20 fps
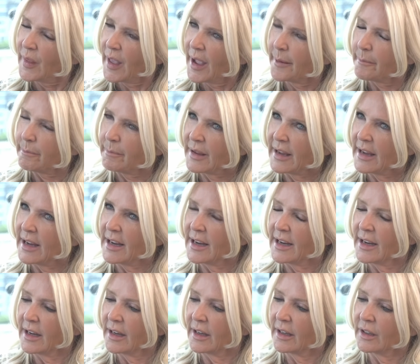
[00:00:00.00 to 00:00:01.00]
that
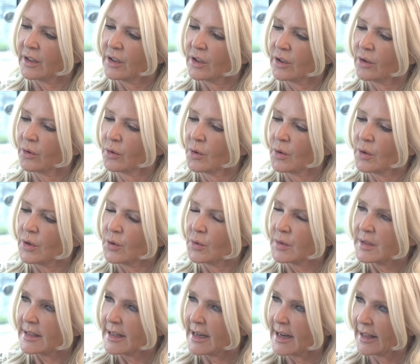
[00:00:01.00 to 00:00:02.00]
be,
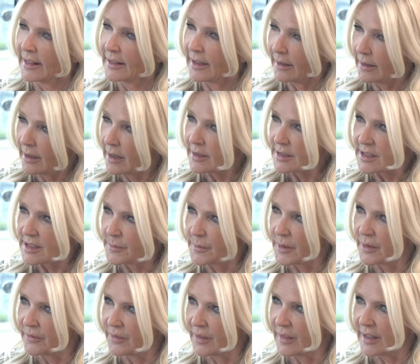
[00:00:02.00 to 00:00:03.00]
you're seeing the
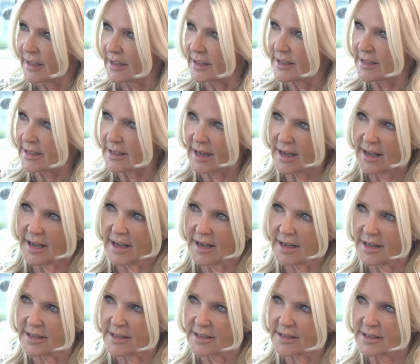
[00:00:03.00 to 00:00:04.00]
customer for this
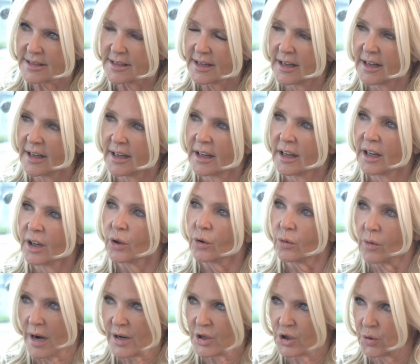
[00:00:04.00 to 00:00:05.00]
as
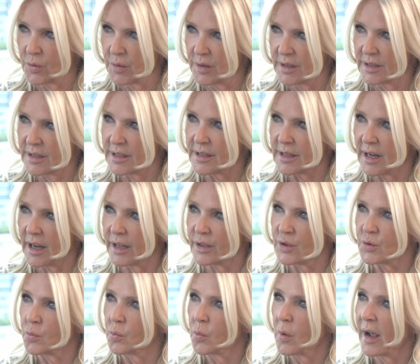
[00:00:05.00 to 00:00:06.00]
graduates
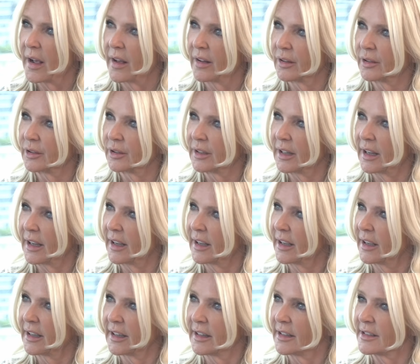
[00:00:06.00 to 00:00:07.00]
as well
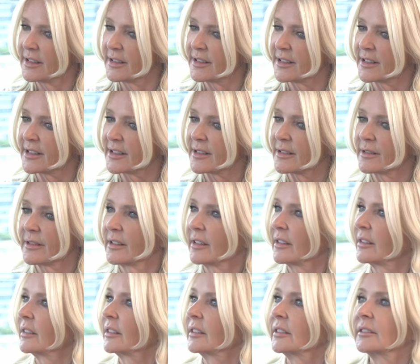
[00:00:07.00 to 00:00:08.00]
as
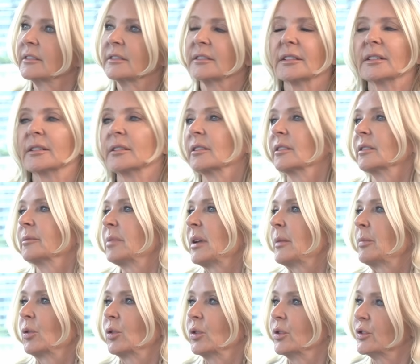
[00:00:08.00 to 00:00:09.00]

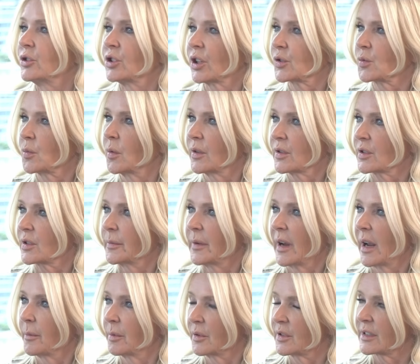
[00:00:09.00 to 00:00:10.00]
people who just want to
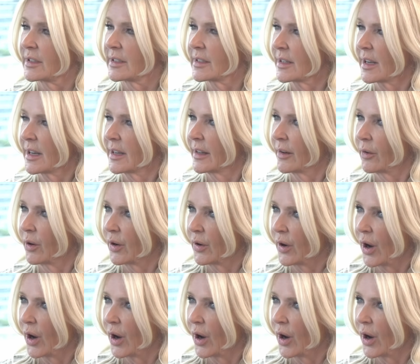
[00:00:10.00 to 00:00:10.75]
be able to design their own